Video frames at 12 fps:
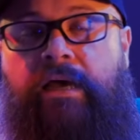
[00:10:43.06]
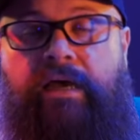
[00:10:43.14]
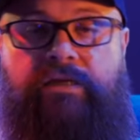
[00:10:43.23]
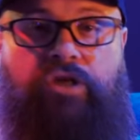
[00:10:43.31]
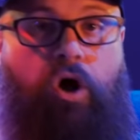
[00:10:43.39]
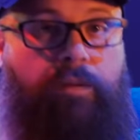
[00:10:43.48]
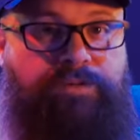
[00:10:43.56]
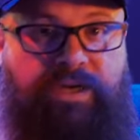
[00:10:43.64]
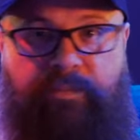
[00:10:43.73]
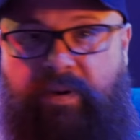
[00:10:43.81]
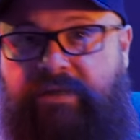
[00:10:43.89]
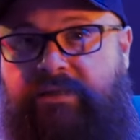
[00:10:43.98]
it's
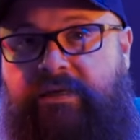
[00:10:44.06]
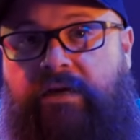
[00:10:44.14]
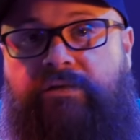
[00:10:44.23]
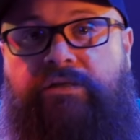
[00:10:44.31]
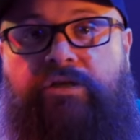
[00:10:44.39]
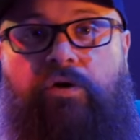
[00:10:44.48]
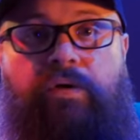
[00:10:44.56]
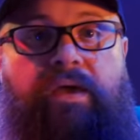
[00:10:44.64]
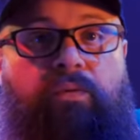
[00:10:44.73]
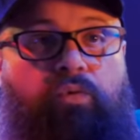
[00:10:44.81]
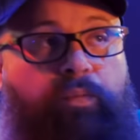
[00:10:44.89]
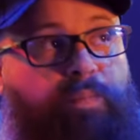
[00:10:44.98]
object-based sound, so
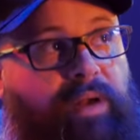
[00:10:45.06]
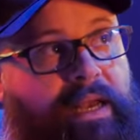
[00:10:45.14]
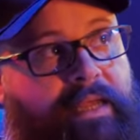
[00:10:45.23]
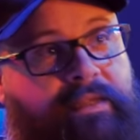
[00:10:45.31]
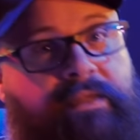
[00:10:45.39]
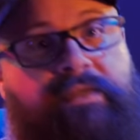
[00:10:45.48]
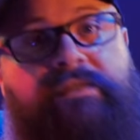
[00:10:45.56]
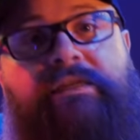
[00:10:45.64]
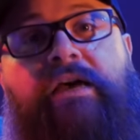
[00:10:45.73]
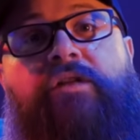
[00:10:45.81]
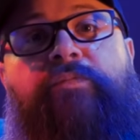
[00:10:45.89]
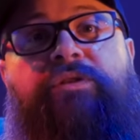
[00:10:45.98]
it will blend the
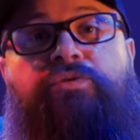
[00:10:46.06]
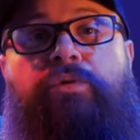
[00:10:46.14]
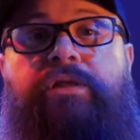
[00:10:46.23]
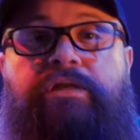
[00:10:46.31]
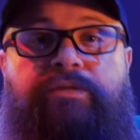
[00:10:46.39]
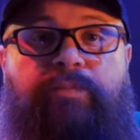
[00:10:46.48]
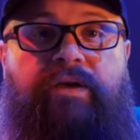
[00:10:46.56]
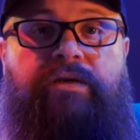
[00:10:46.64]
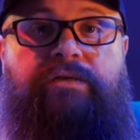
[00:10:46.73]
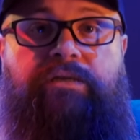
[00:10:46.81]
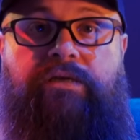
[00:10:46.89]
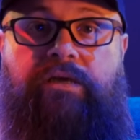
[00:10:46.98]
sound between the
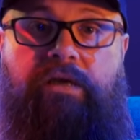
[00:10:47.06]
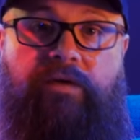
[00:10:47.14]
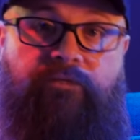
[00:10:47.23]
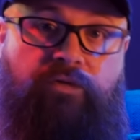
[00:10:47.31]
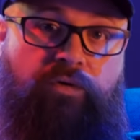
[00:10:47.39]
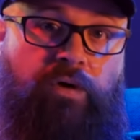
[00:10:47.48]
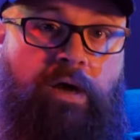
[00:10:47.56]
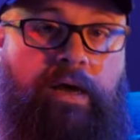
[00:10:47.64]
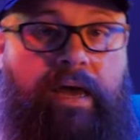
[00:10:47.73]
speakers to give you